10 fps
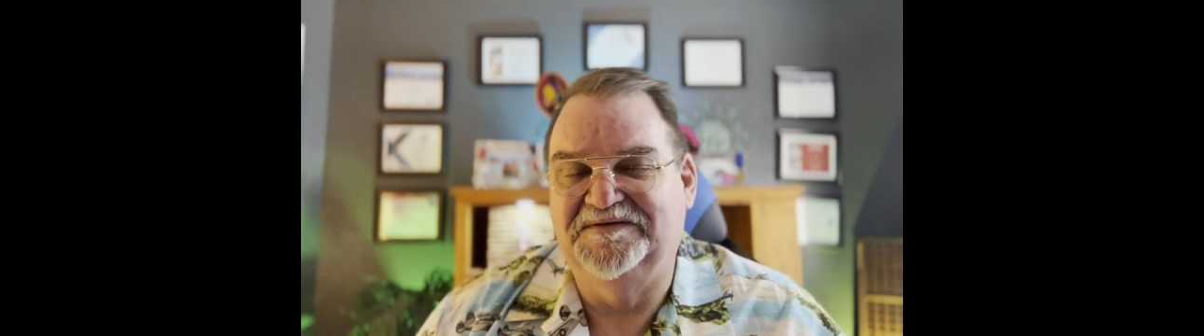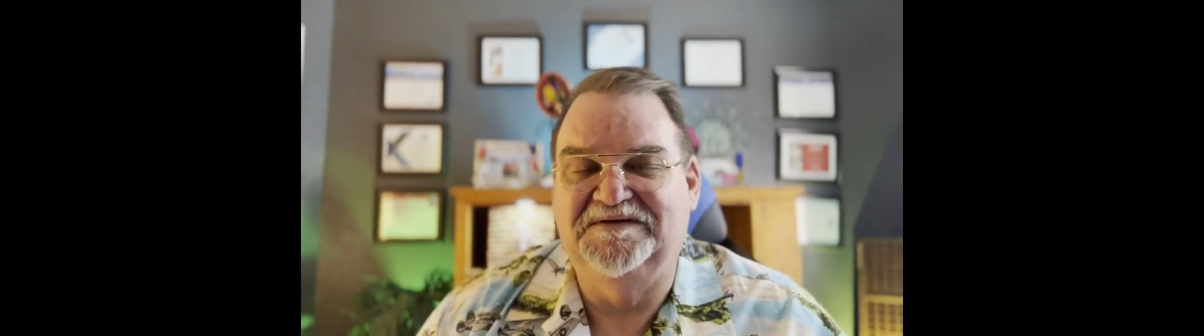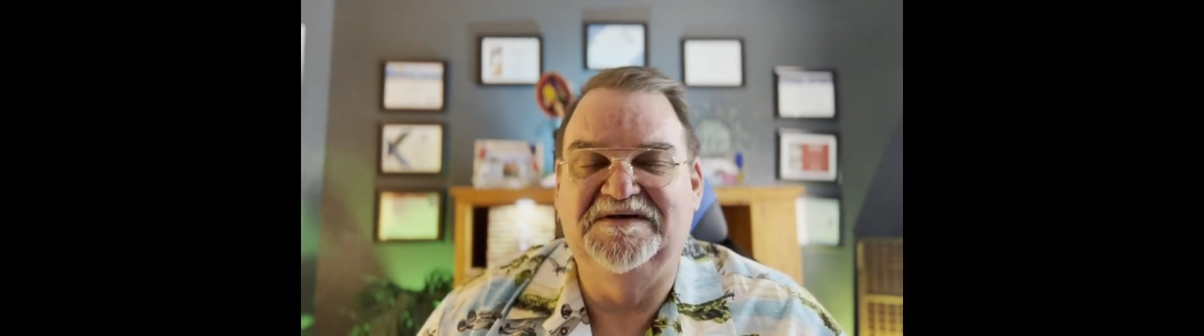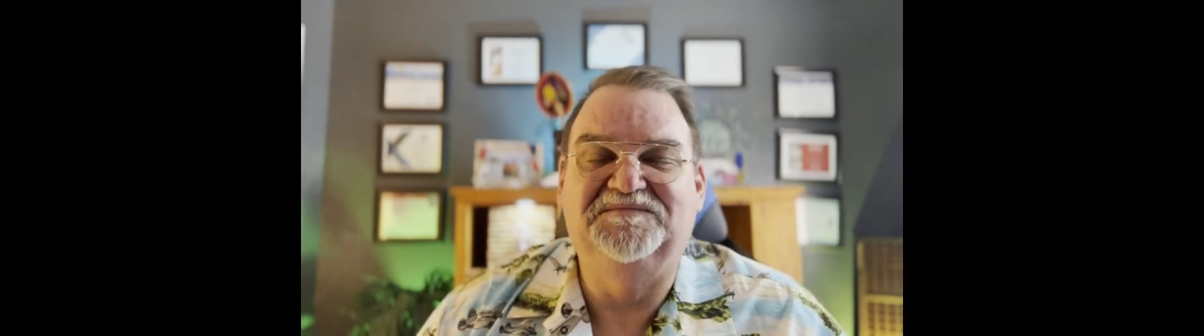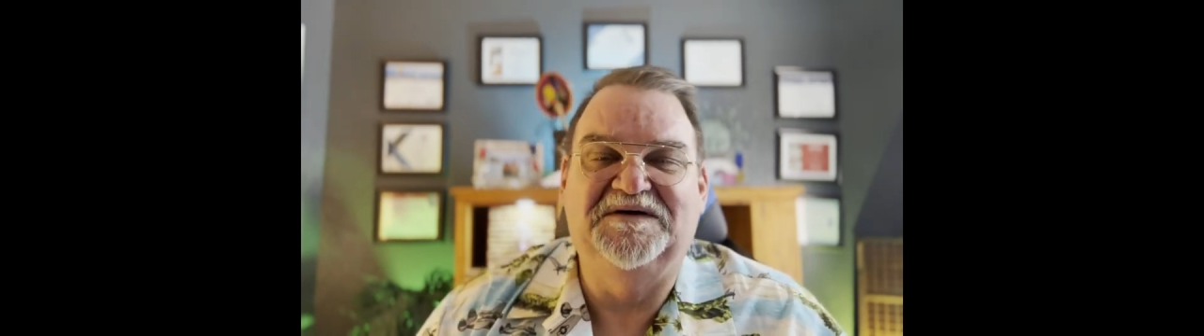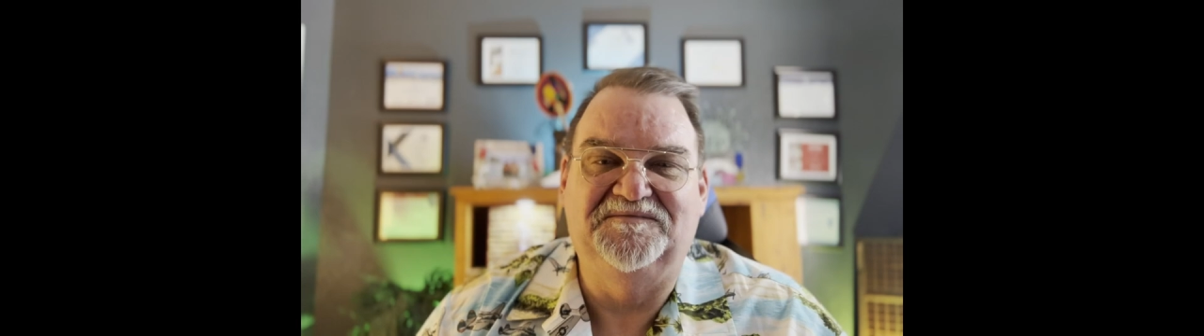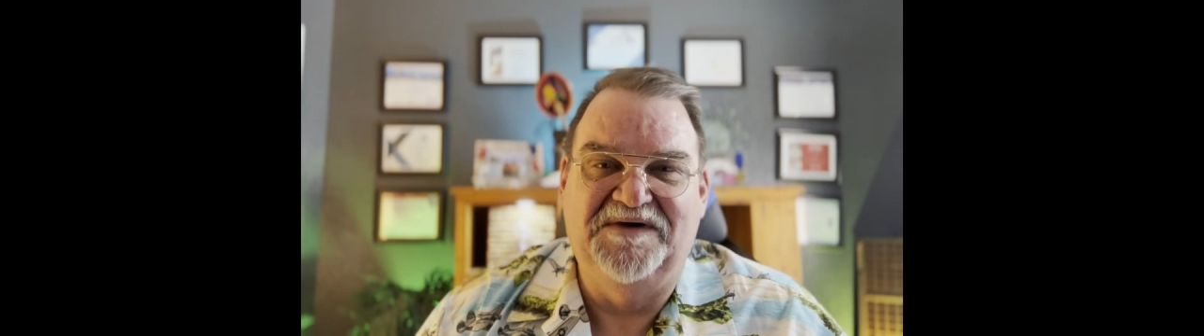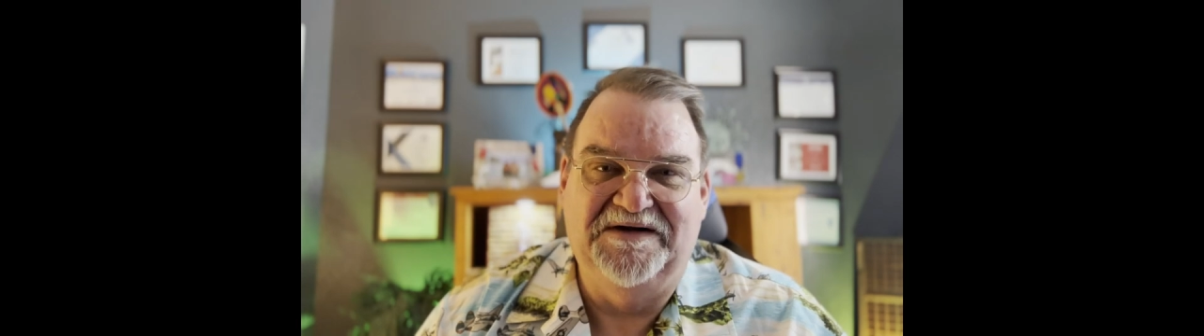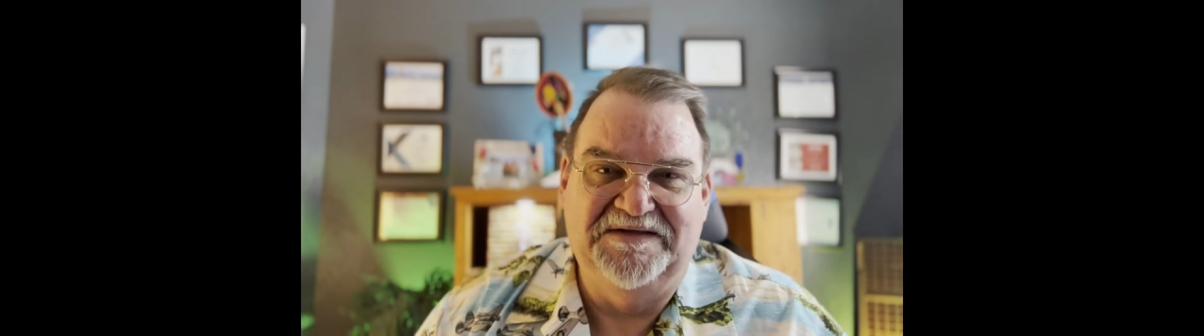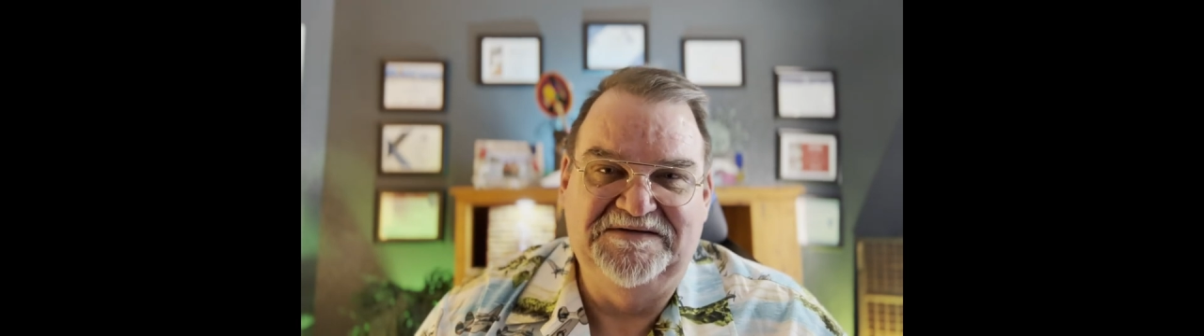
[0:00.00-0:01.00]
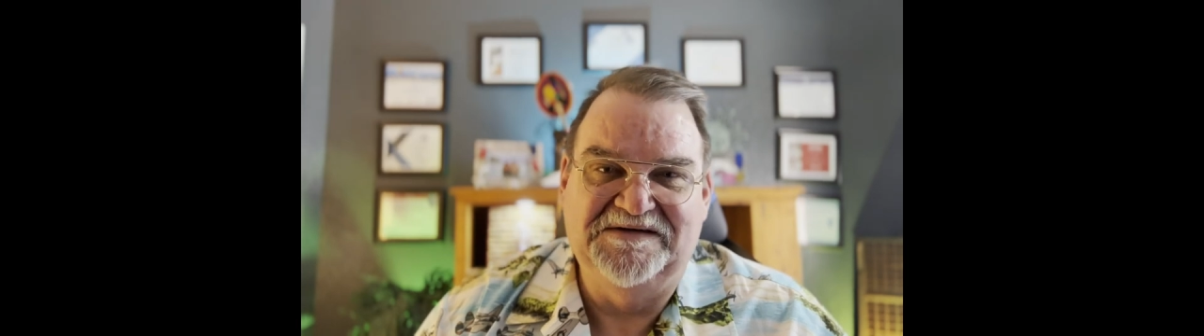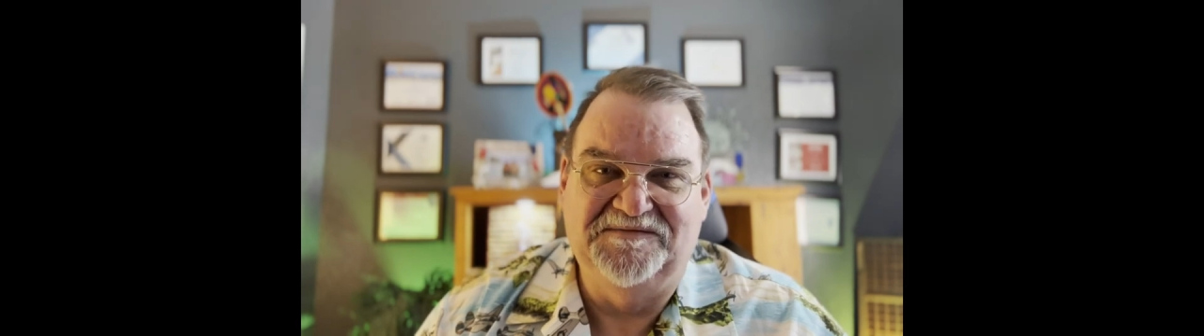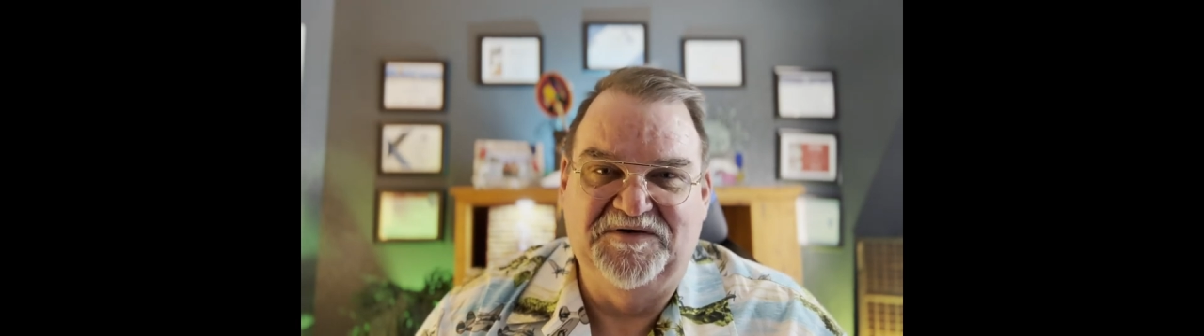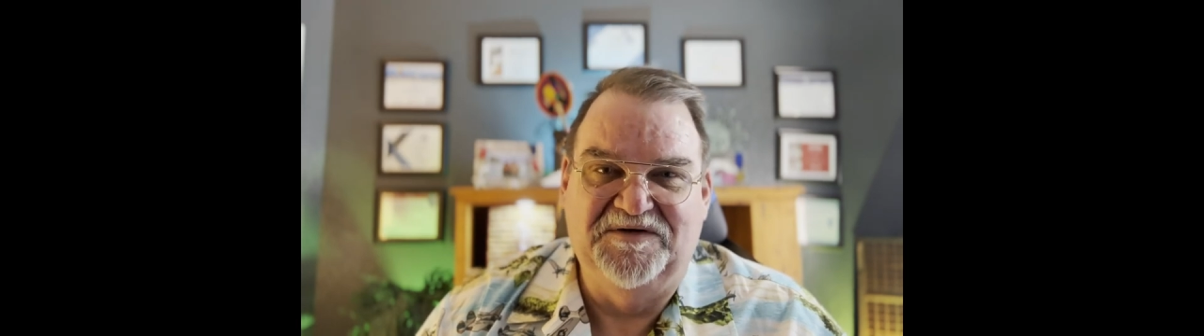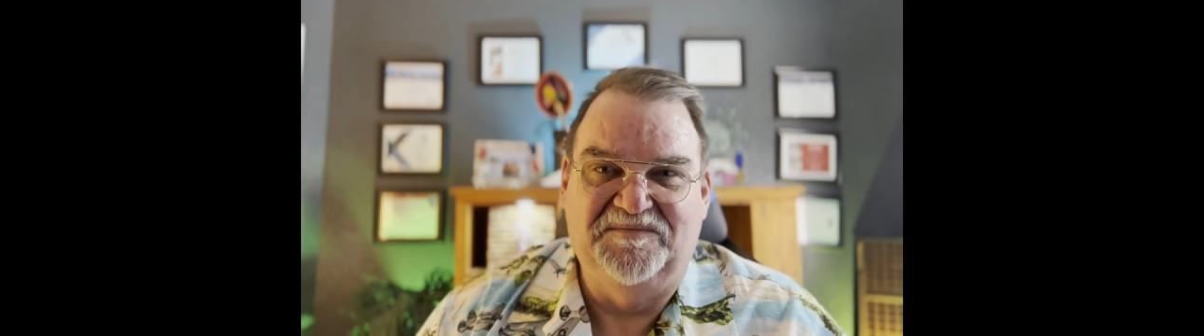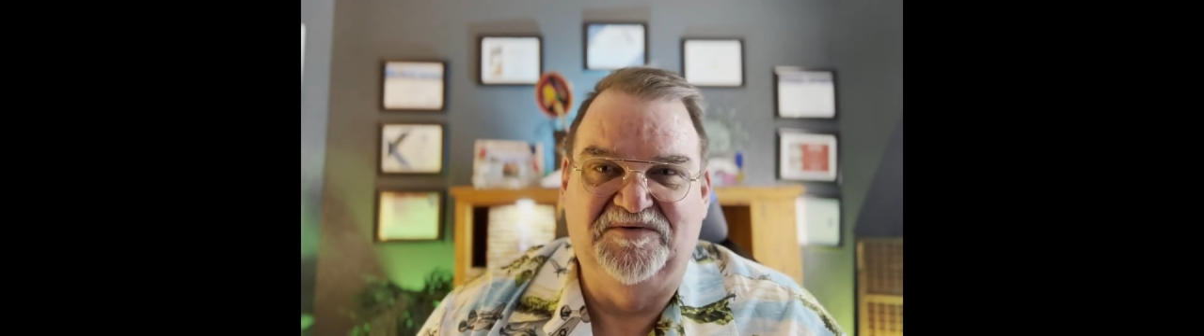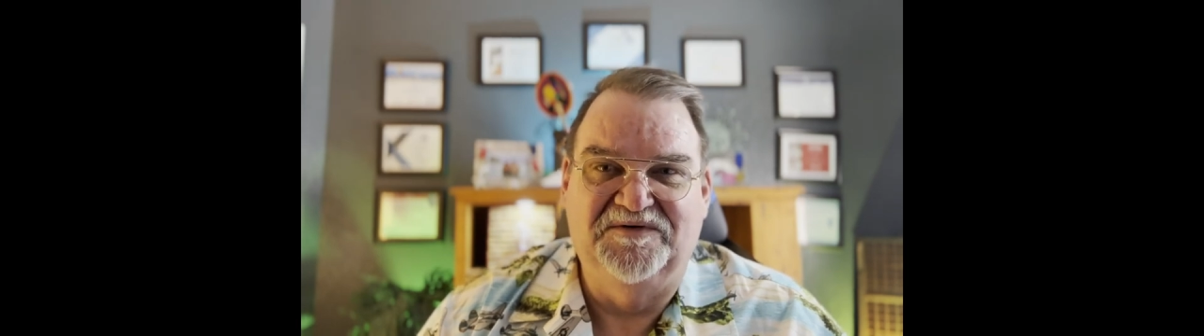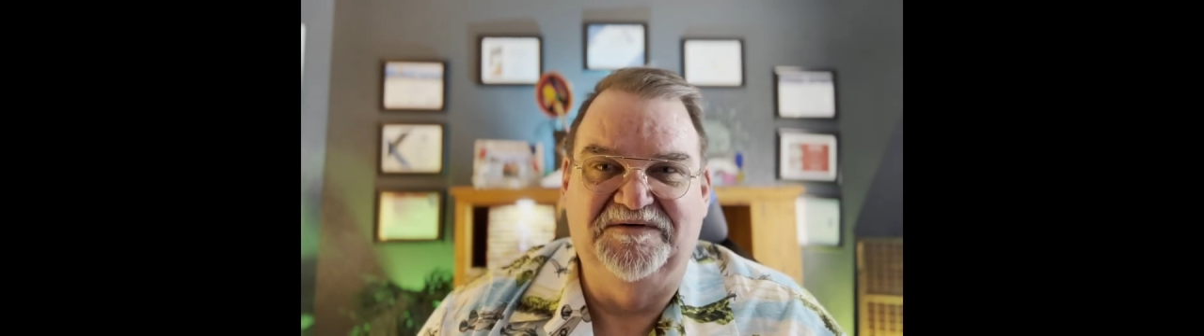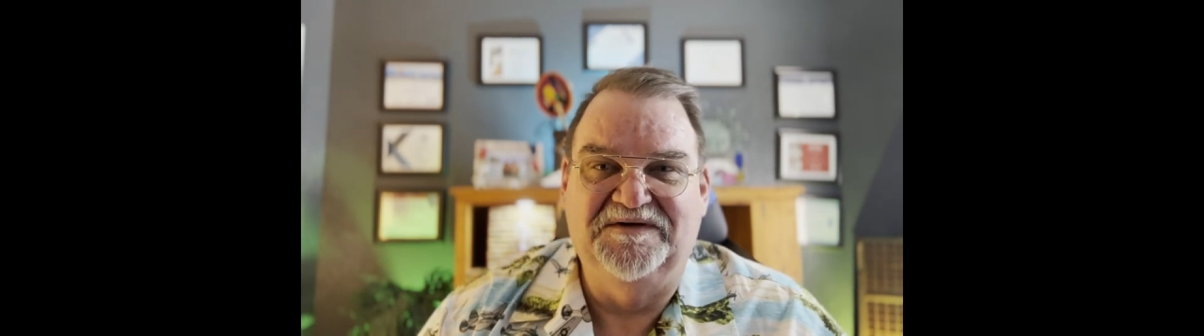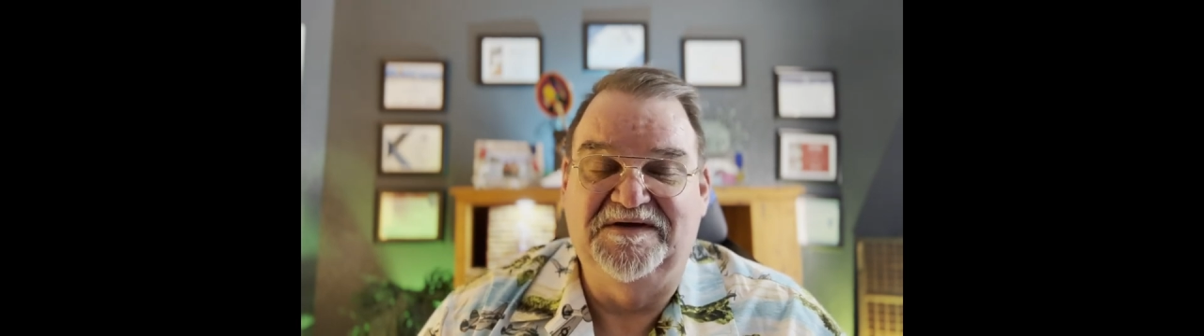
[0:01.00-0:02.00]
keep that in mind. Anytime you're in a
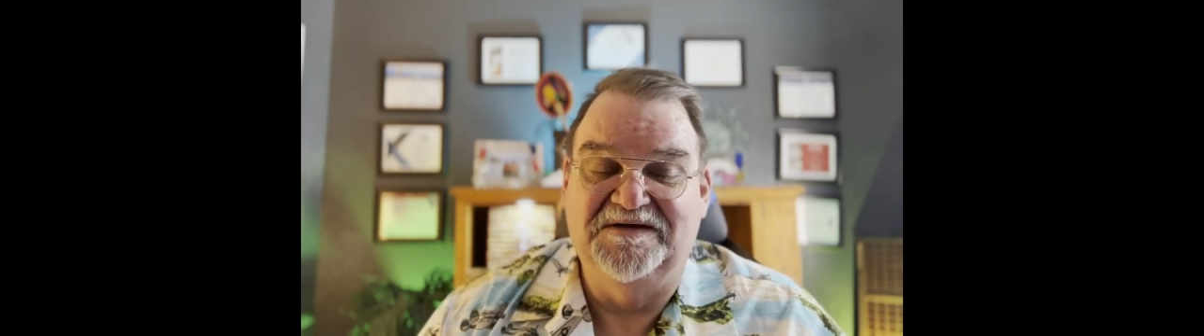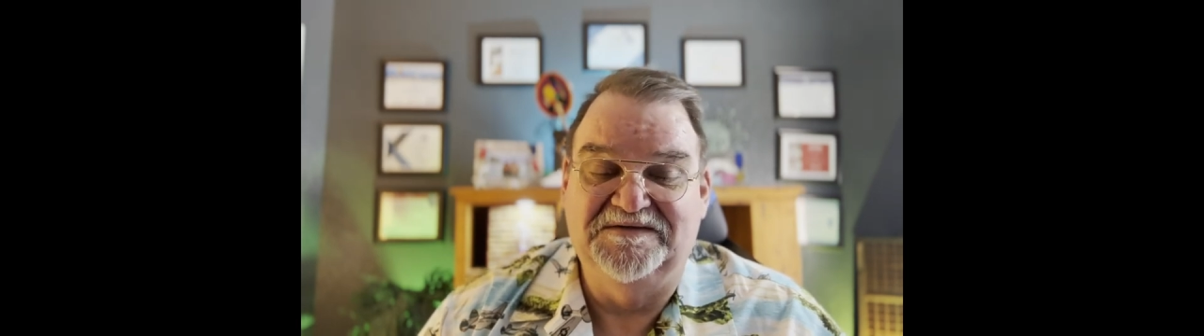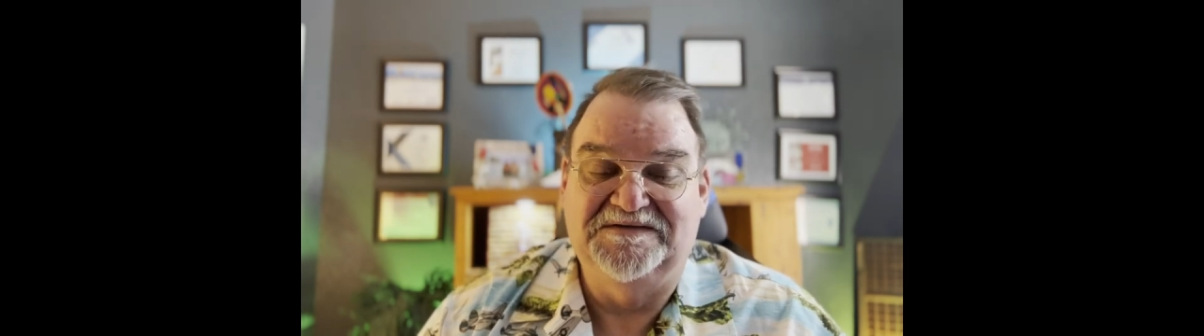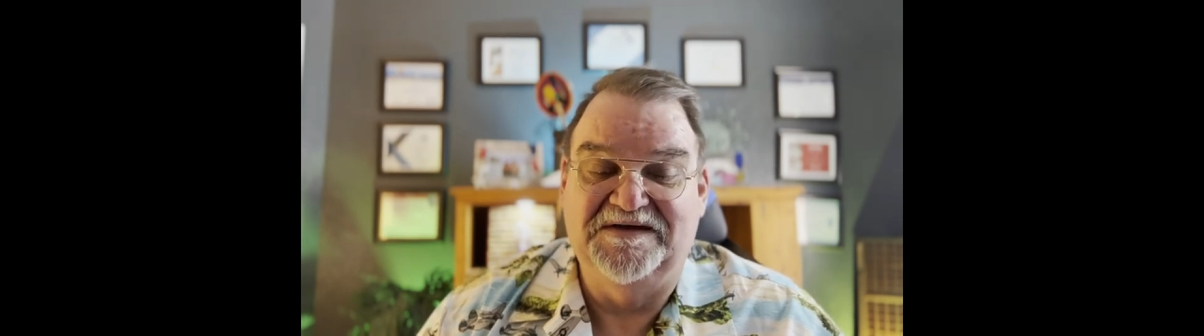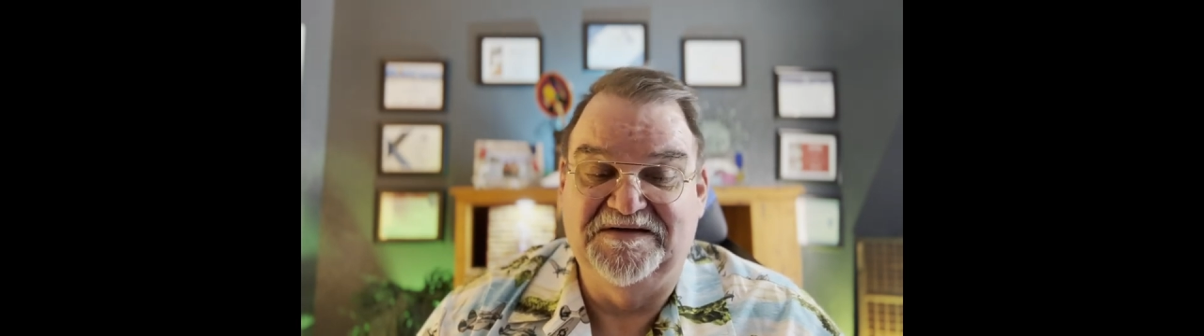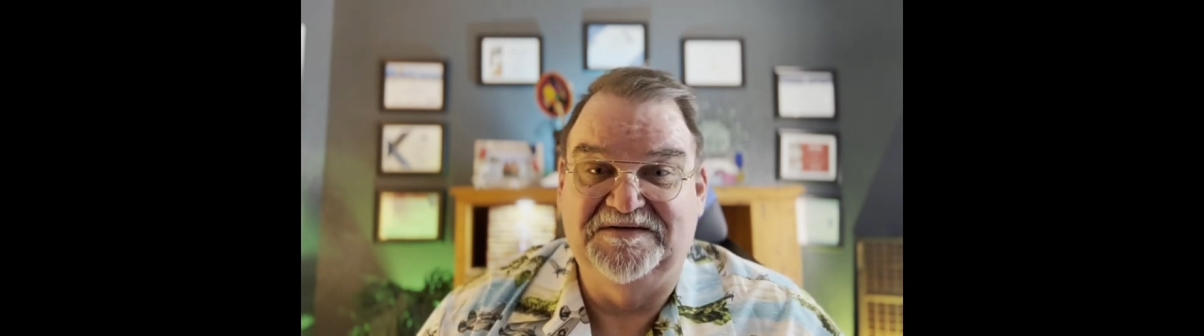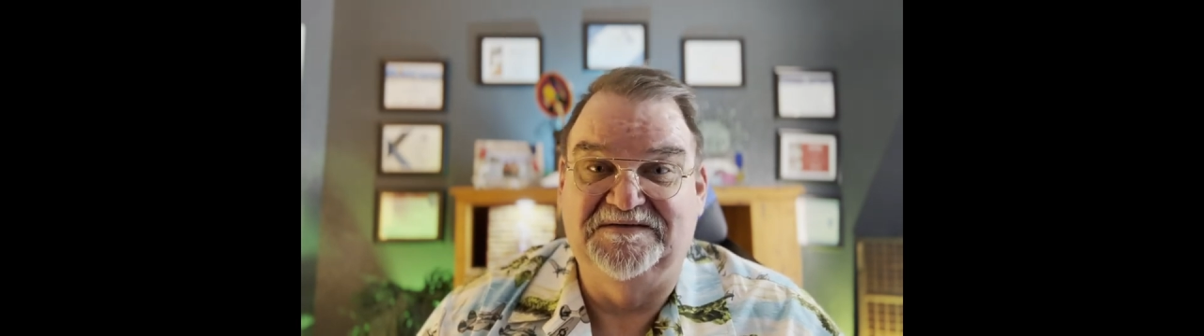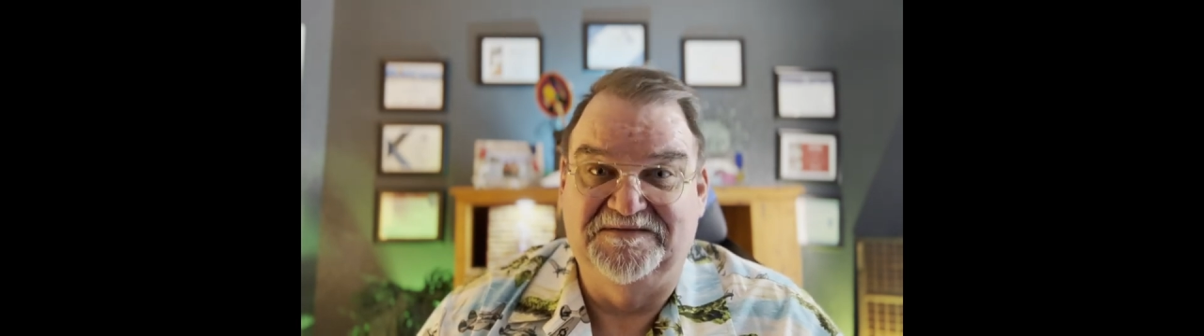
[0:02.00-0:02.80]
port, you can't take